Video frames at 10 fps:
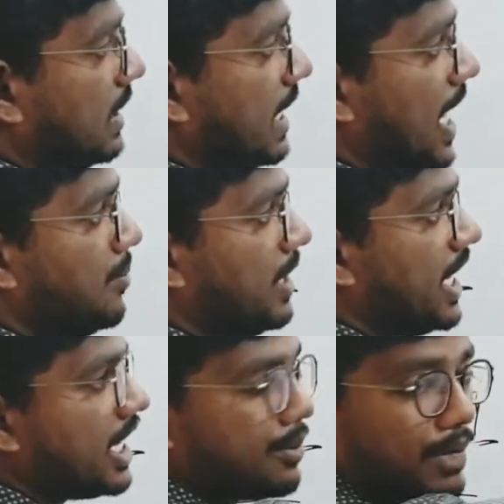time
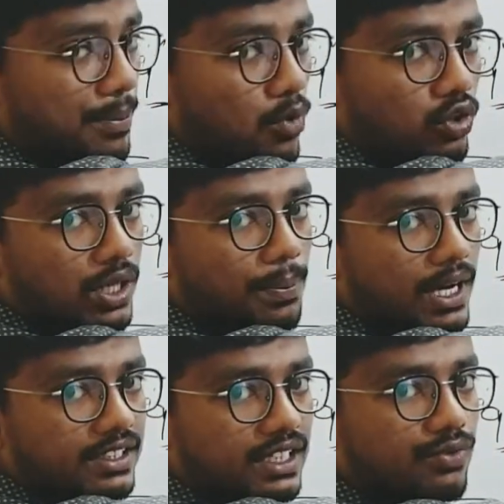taken by both the
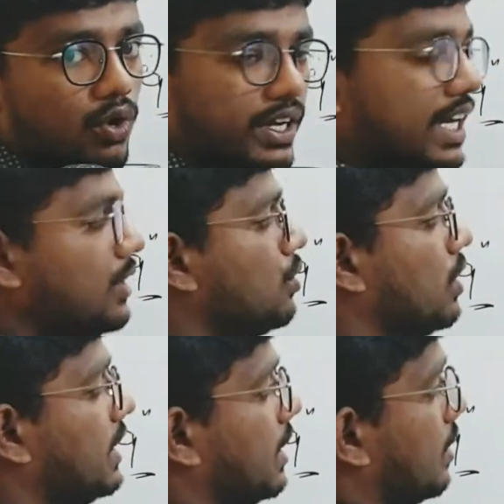persons working
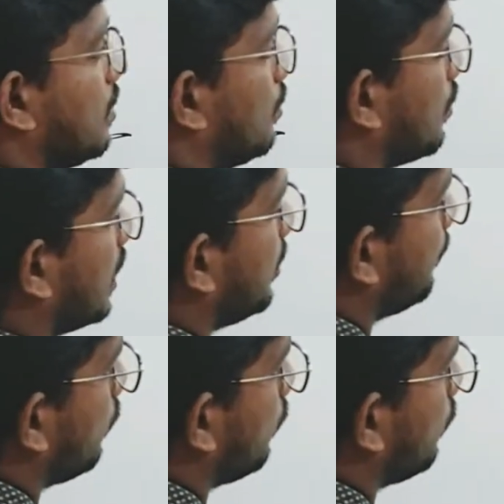together. Okay,